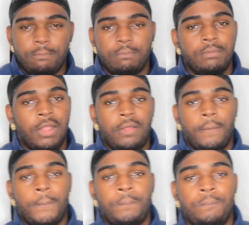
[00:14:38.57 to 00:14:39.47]
Bro,
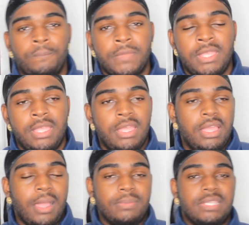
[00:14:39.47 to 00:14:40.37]

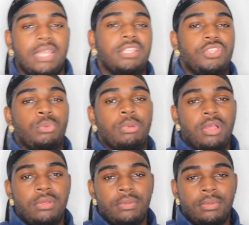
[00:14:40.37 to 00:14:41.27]
I'm telling you, bro.